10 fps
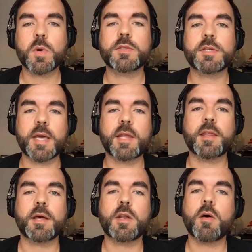world
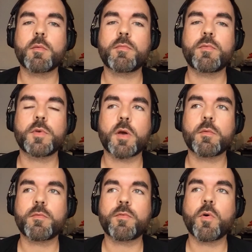together, not,
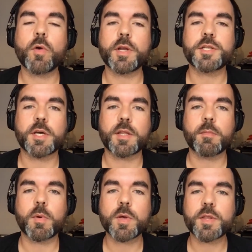for each other,
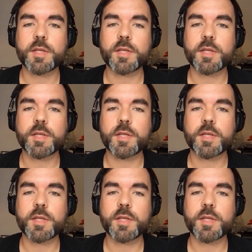but with